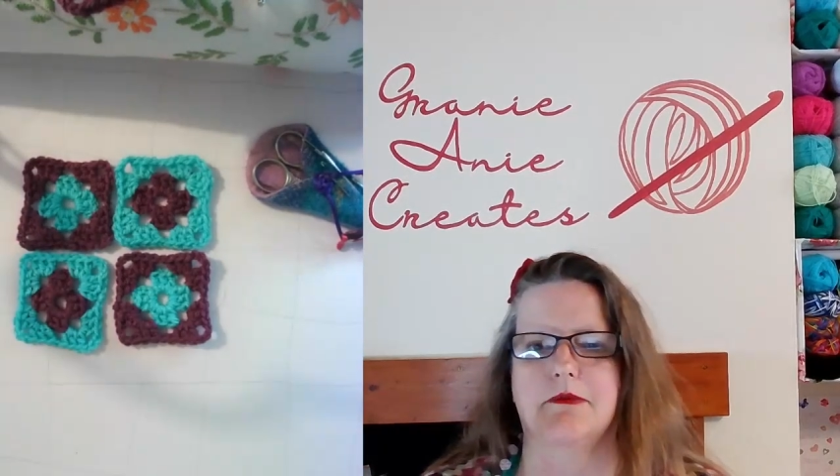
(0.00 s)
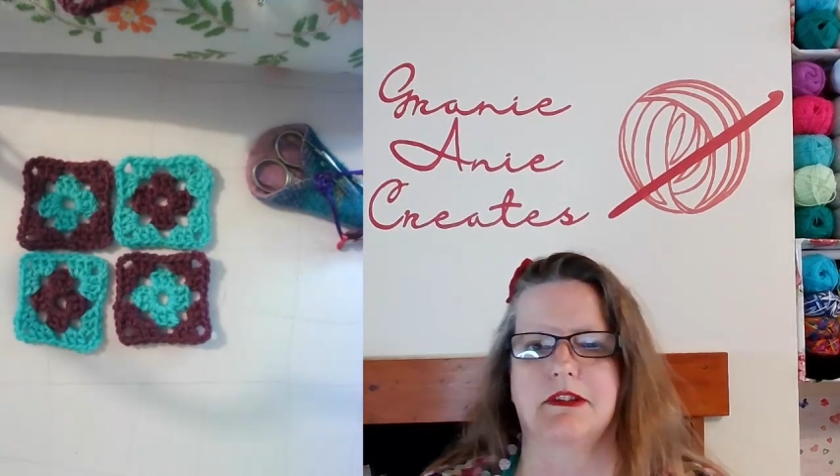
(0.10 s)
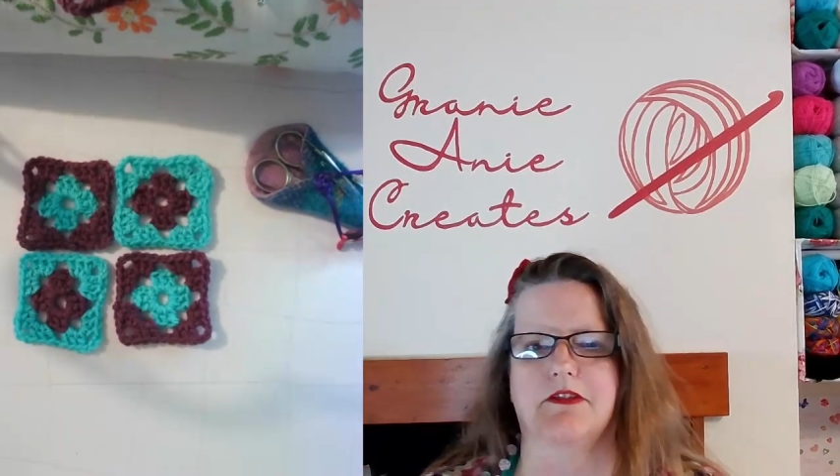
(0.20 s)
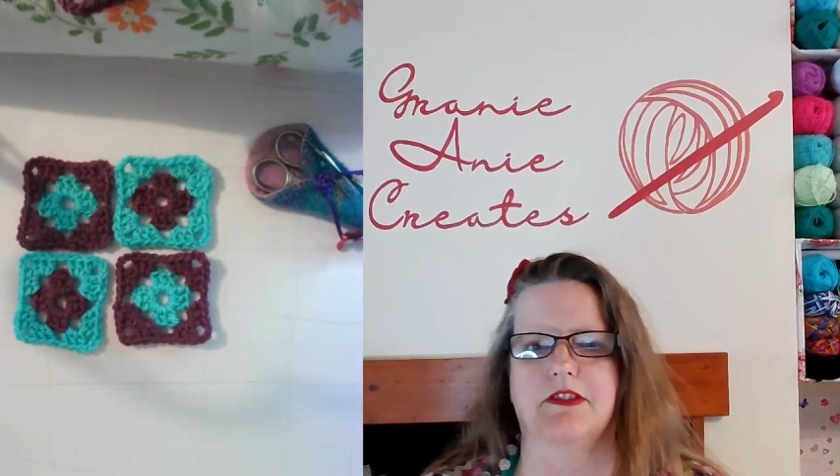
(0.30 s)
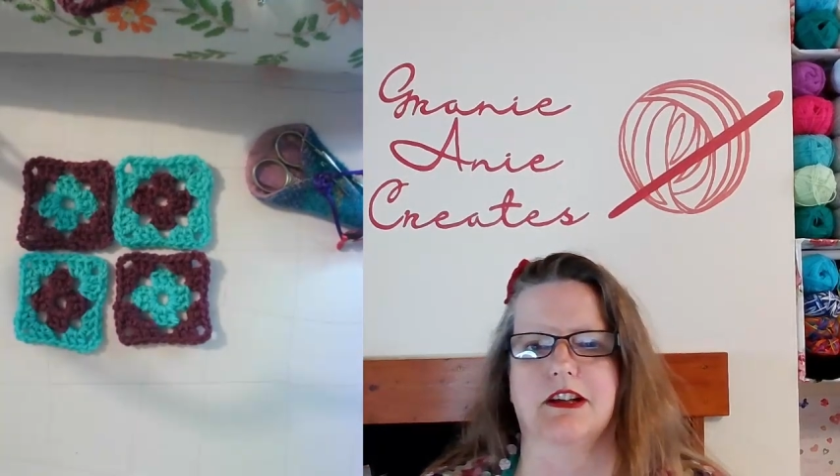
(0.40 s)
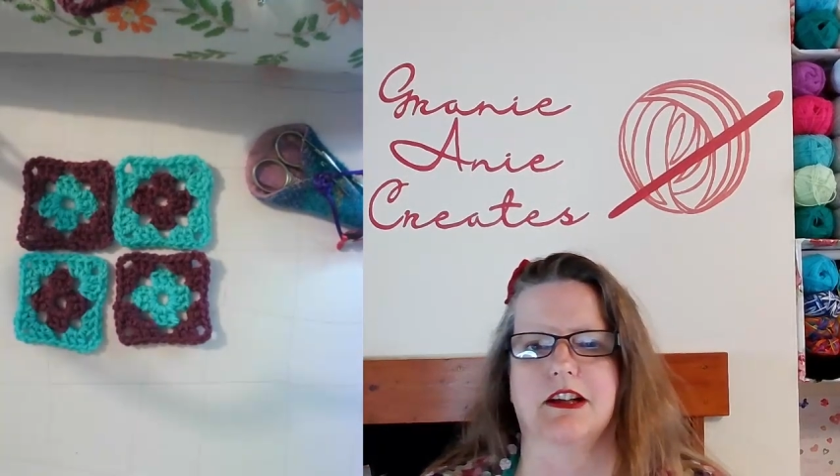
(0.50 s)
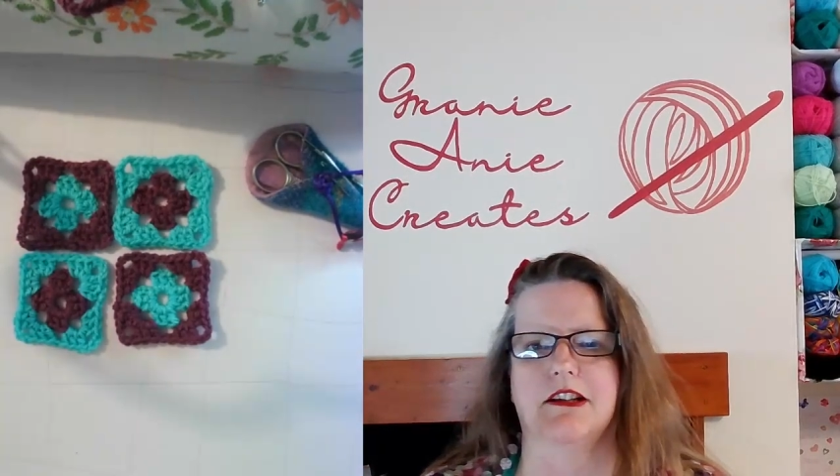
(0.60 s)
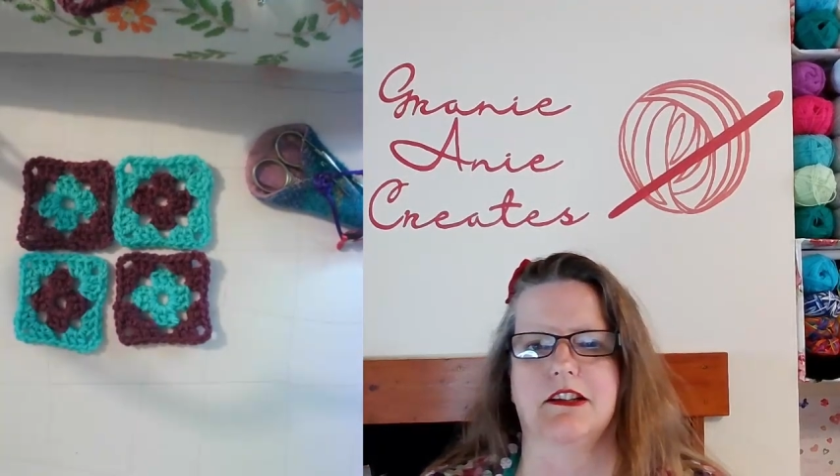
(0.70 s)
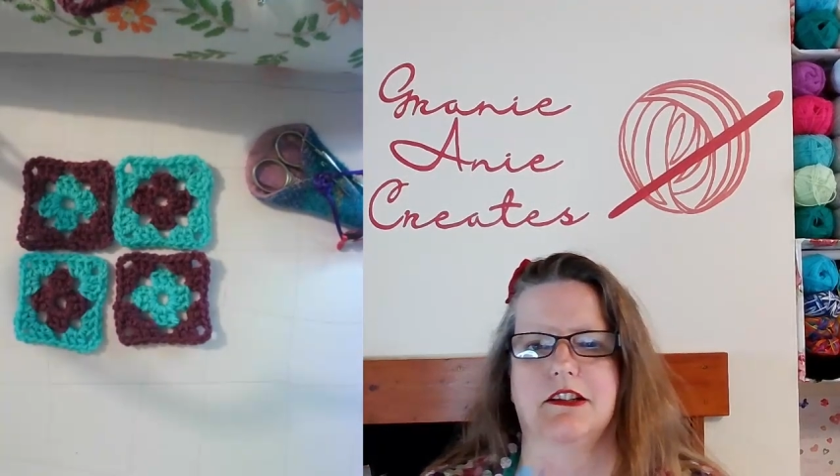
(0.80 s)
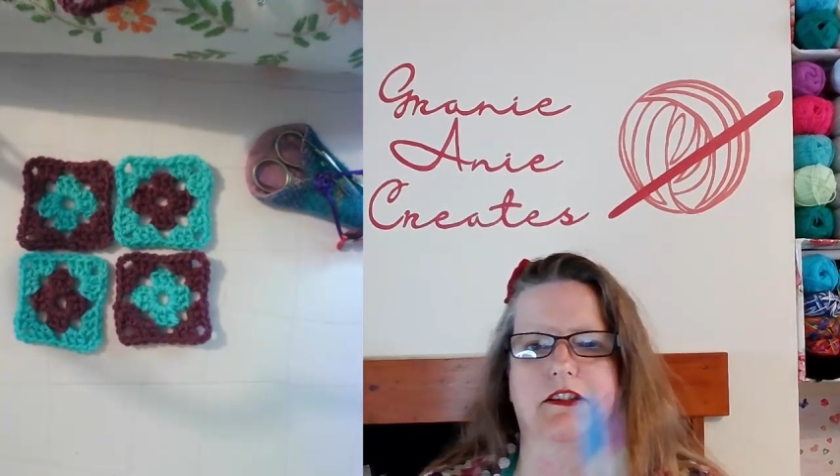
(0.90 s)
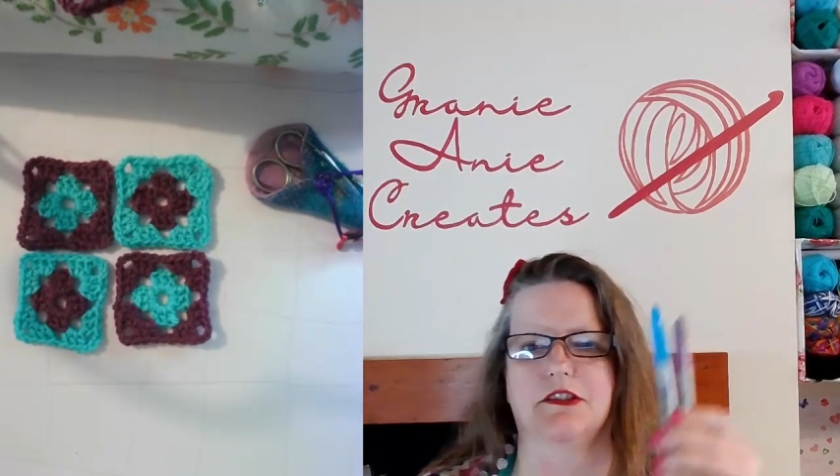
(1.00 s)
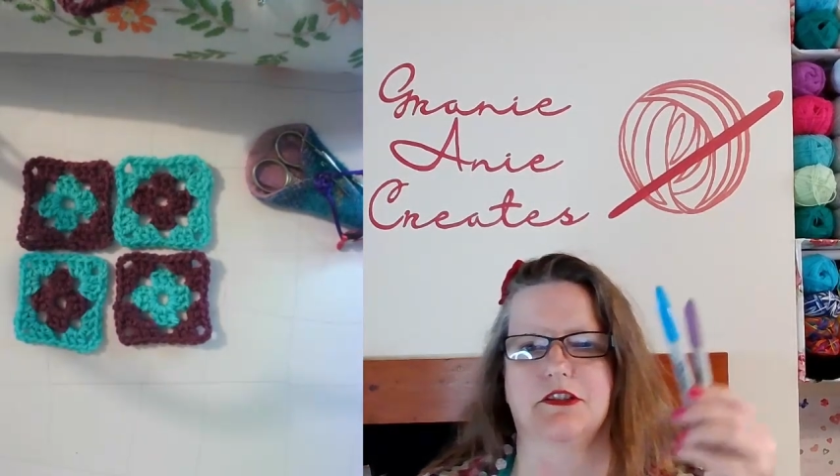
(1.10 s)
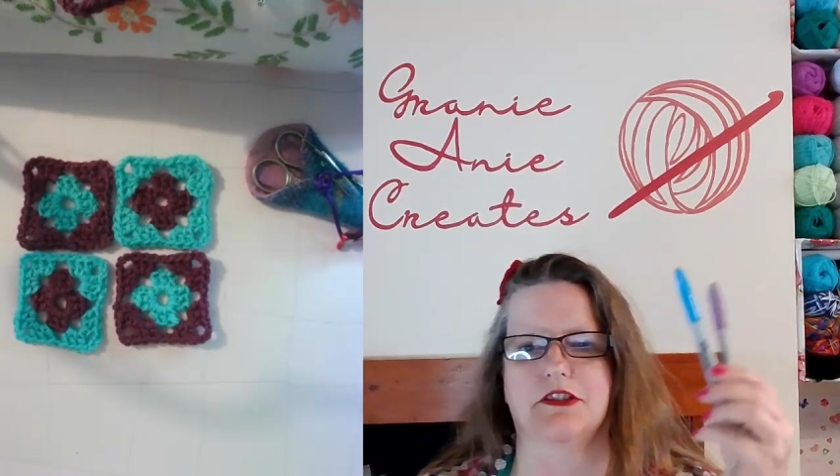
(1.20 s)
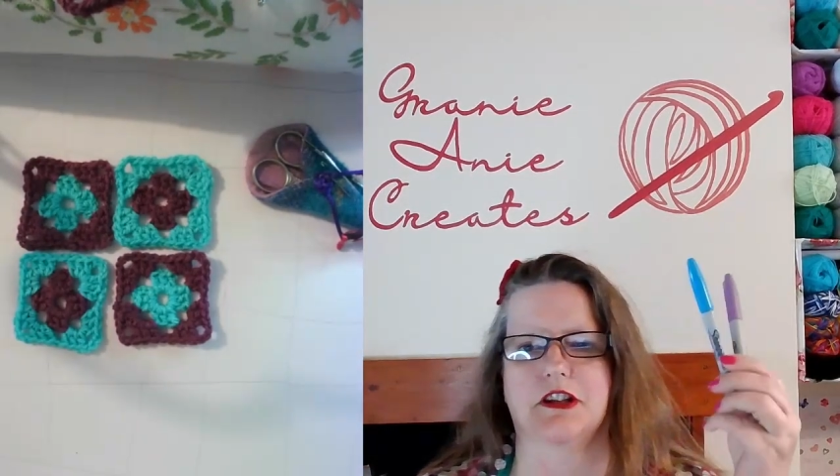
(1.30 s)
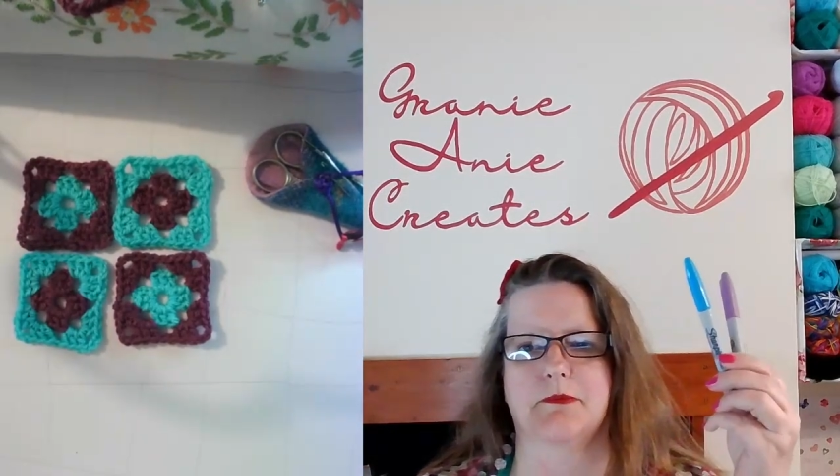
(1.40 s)
a couple of different coloured
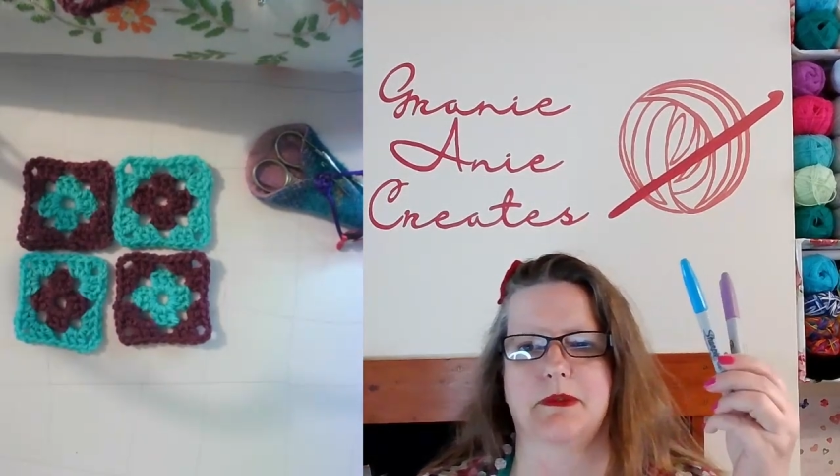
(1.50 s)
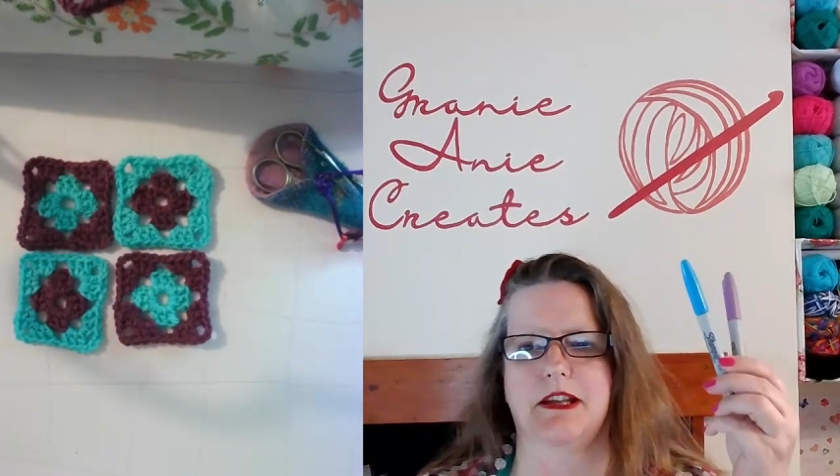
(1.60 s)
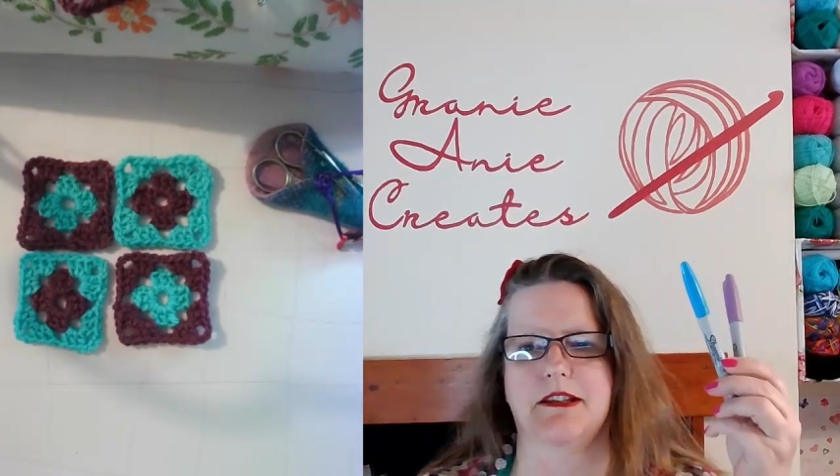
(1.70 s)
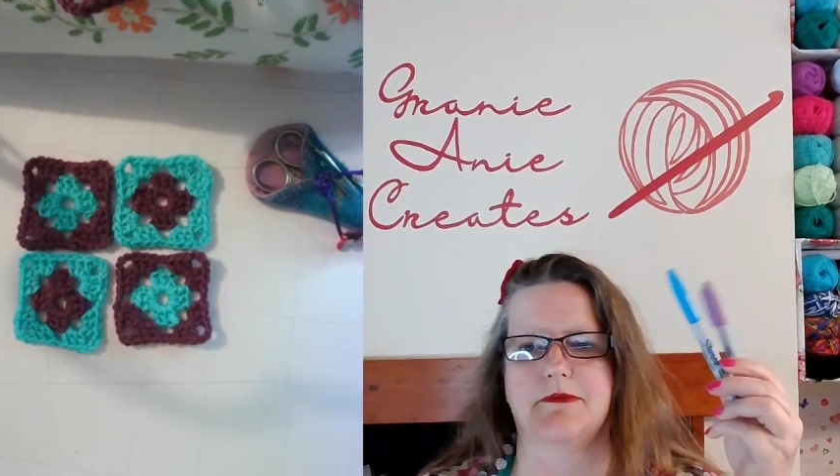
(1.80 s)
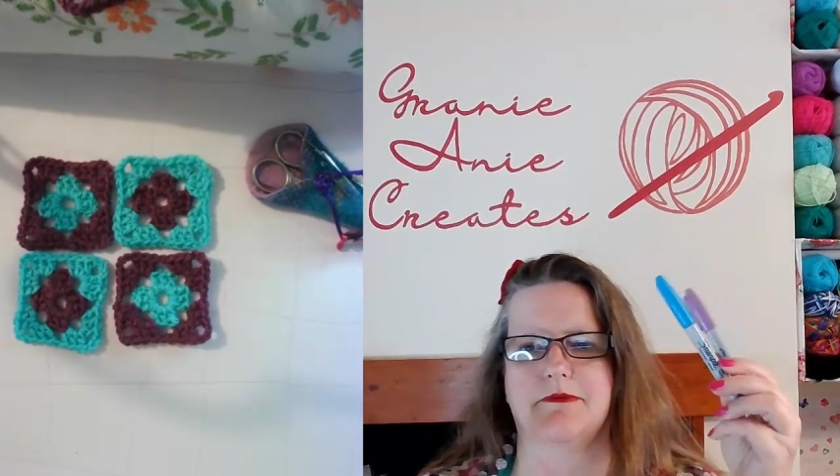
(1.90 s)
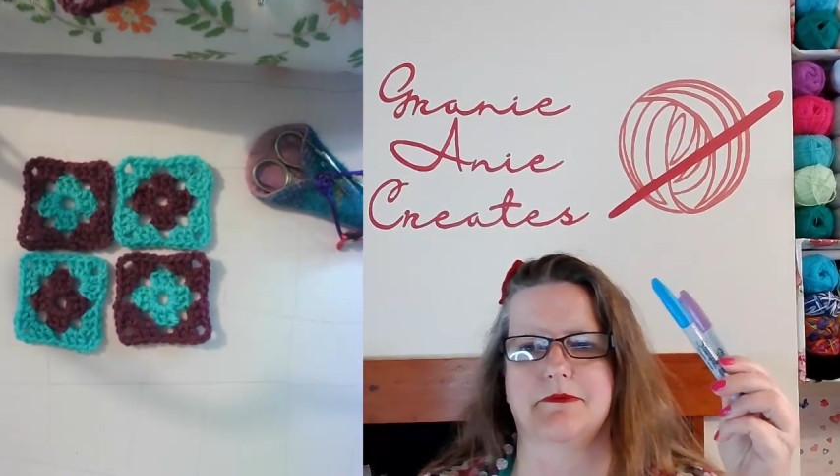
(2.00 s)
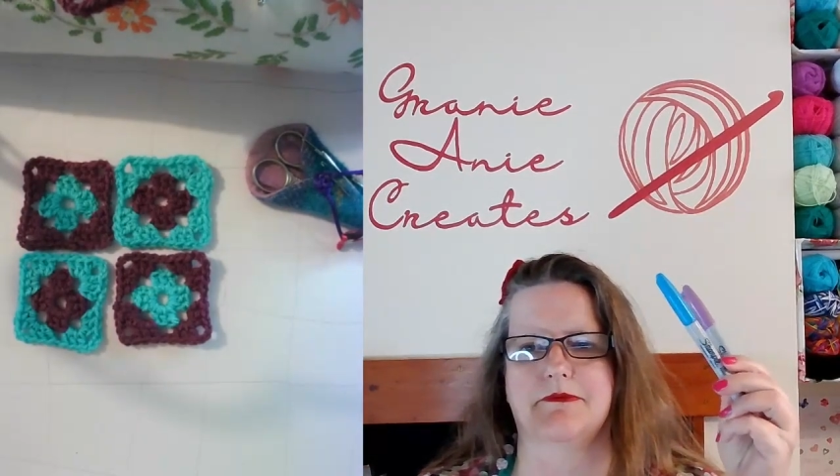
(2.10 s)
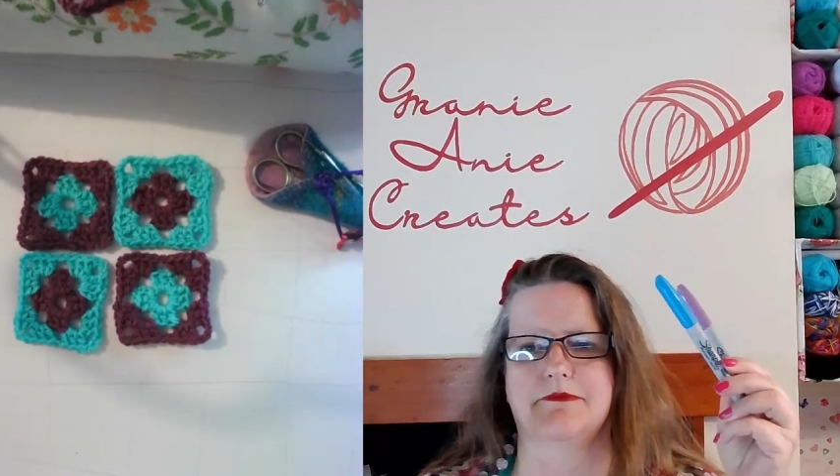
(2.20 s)
Sharpies